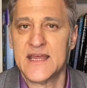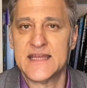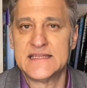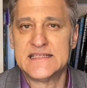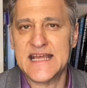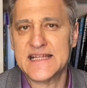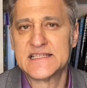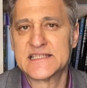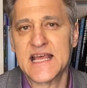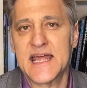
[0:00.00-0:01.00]
And dead
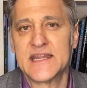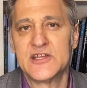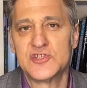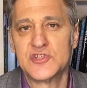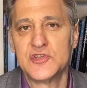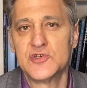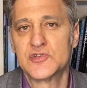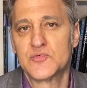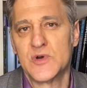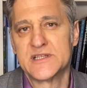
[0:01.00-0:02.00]
set is
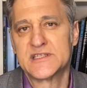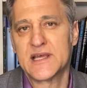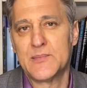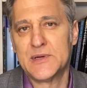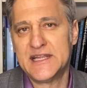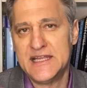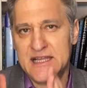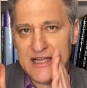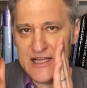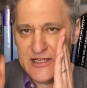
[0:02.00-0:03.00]
used when somebody
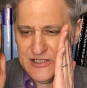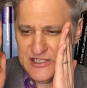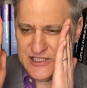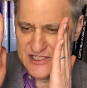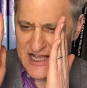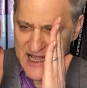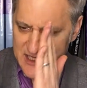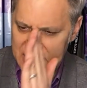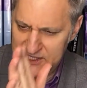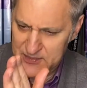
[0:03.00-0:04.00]

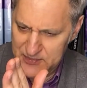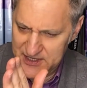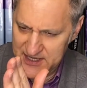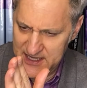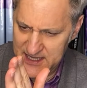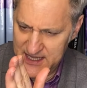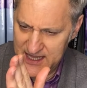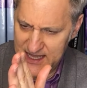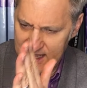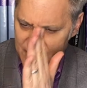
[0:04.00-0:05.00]
decides something
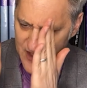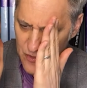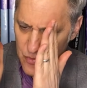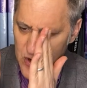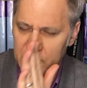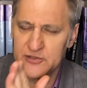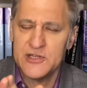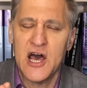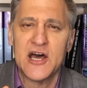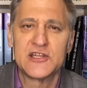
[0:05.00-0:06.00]
and they will
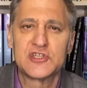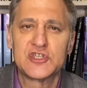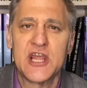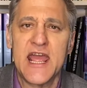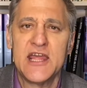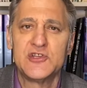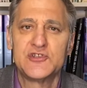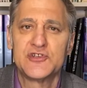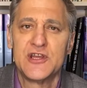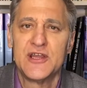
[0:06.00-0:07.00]
not
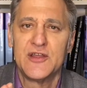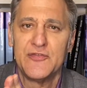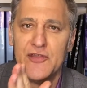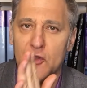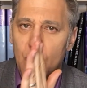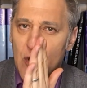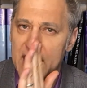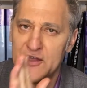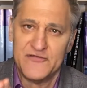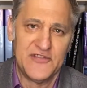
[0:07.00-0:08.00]
change their
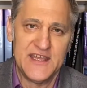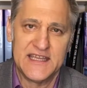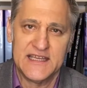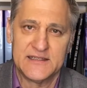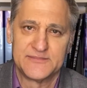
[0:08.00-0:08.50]
way of thinking.